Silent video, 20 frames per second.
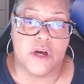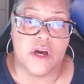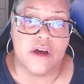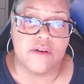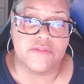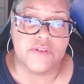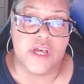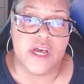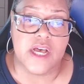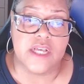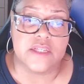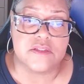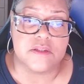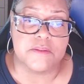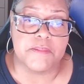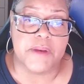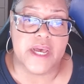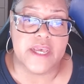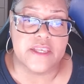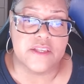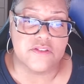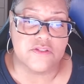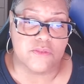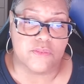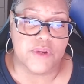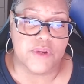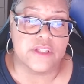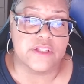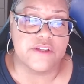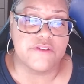of Gaza by
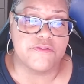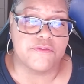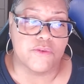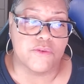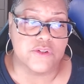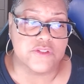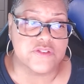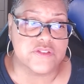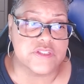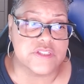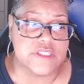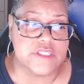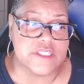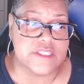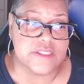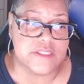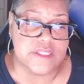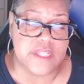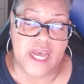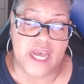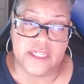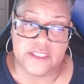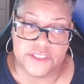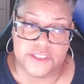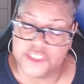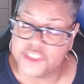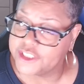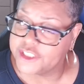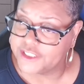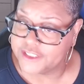Israeli forces is not
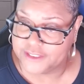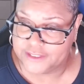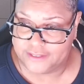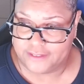good.